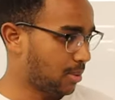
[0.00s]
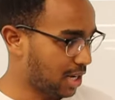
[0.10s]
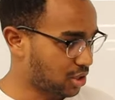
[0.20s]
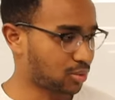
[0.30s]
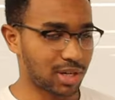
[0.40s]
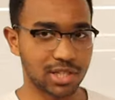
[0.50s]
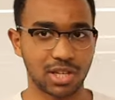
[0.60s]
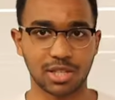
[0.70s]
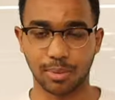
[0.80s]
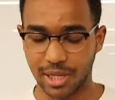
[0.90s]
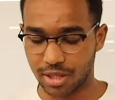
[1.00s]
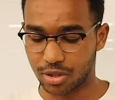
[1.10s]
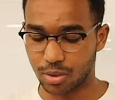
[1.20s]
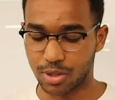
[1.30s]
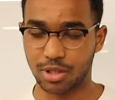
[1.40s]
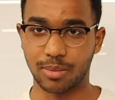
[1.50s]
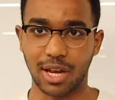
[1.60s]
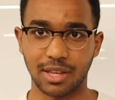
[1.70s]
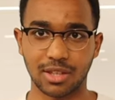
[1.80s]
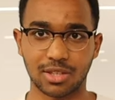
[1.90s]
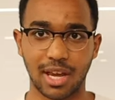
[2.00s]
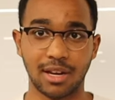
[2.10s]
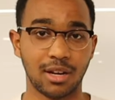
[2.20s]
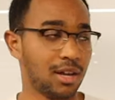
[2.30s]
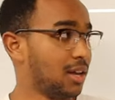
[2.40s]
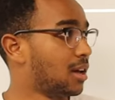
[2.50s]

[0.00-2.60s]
But I just wanted to explain the intuition behind this and